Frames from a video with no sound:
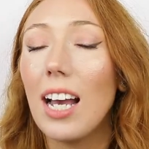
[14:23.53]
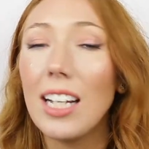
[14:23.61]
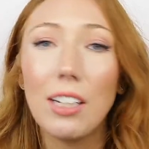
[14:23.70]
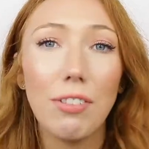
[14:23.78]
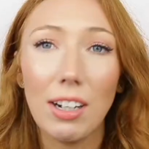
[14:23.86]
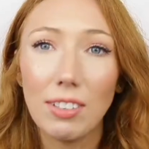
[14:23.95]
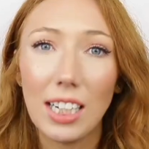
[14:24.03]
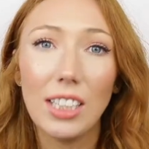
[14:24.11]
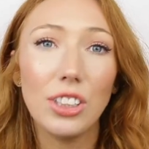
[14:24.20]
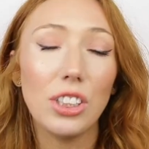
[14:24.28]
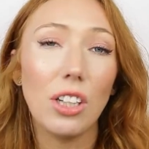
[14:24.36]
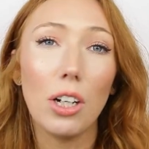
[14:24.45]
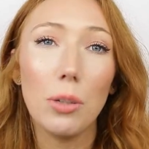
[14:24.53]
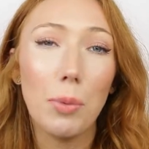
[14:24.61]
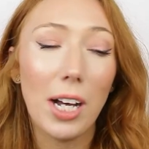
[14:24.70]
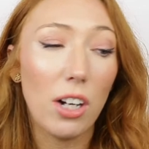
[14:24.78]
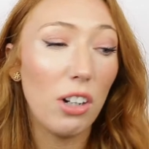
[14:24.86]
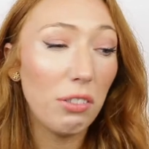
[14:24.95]
any foundation that I
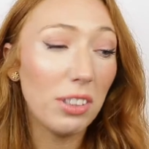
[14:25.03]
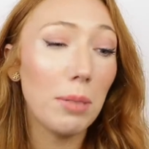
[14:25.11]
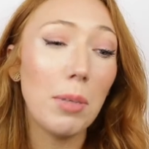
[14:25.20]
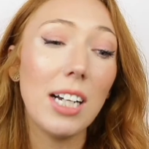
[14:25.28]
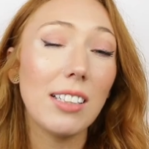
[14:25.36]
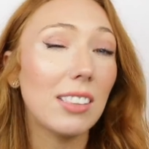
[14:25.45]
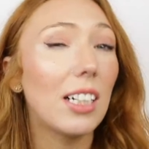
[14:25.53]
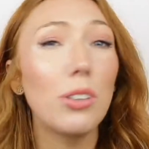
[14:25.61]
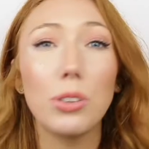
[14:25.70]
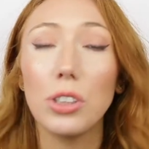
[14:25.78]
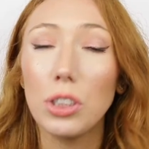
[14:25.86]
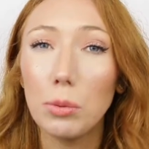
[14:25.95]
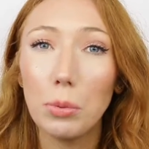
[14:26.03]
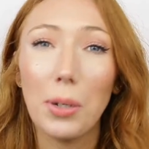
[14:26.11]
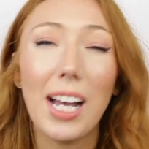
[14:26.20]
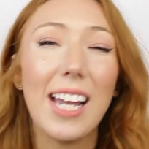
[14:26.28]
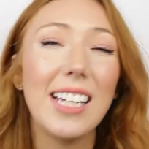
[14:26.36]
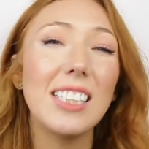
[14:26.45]
wear other than my Estee Lauder double
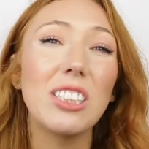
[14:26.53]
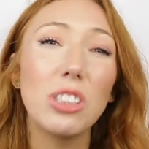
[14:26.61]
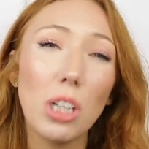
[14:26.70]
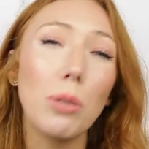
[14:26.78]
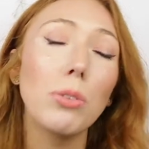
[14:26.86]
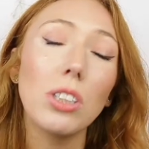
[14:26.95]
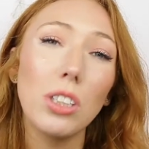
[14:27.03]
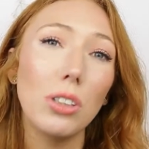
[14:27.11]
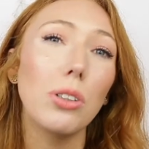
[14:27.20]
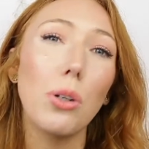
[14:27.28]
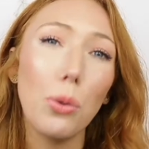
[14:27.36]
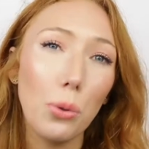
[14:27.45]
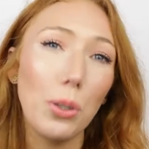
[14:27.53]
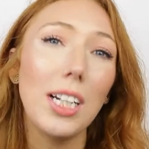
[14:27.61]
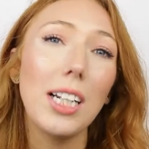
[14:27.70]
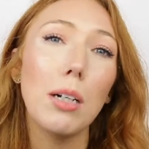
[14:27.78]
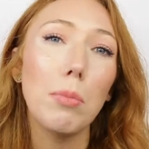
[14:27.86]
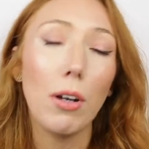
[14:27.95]
wear is going to look
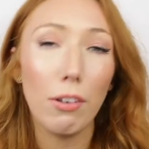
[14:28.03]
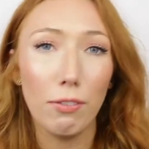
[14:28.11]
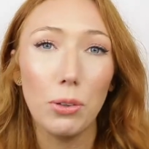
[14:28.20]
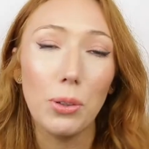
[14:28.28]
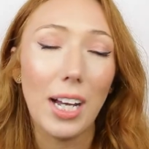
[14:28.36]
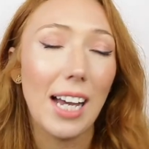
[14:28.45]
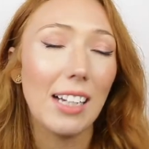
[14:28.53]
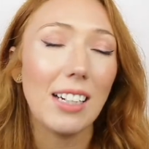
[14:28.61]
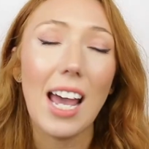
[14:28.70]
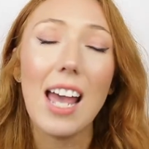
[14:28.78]
oily on my forehead,